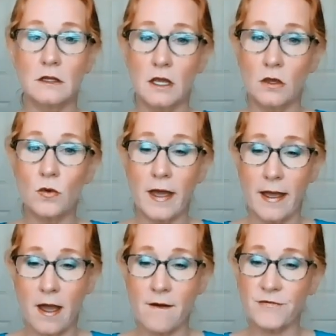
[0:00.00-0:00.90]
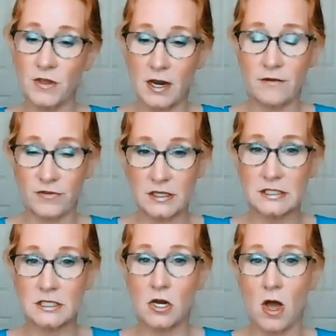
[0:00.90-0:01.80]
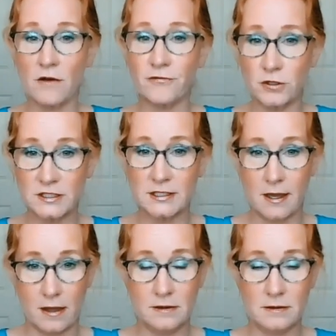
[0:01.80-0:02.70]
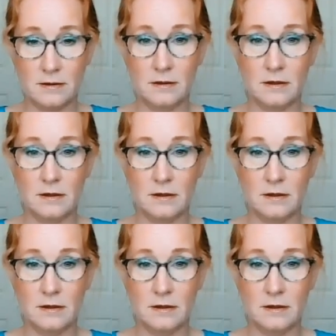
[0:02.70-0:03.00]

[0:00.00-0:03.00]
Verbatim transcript: that you have that I've listed off for skin,